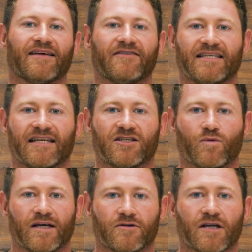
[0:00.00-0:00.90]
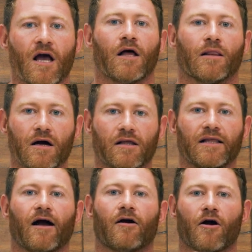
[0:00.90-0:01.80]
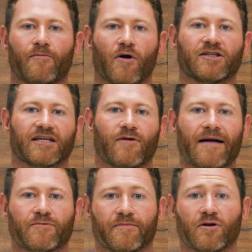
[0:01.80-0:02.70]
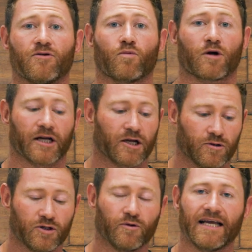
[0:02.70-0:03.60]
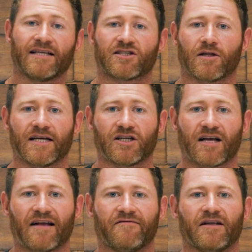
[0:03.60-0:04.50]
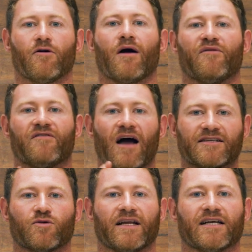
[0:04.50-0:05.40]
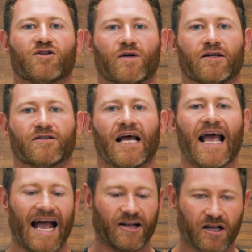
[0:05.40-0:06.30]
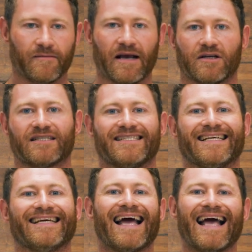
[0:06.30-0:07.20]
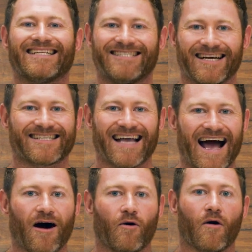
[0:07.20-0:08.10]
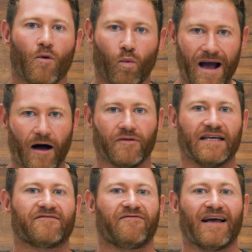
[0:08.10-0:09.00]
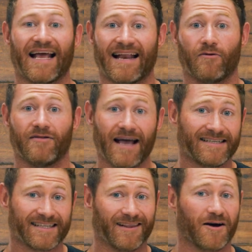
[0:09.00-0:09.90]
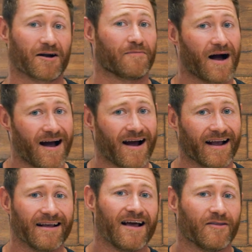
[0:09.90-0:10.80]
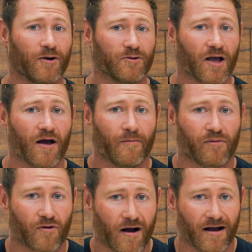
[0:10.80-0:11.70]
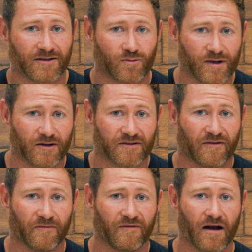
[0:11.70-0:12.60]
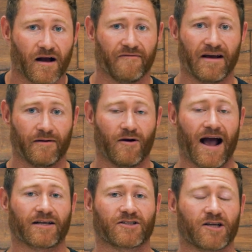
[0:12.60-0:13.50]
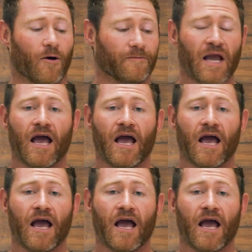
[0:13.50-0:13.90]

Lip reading: 17-inch wheels. Luckily, on our Project Raptor build, we're gonna go do an installation guide video, and we've got 20-inch wheels, and you're gonna be able to see just how well these fit and how nice they look behind those bronze wheels from Venom Rex. So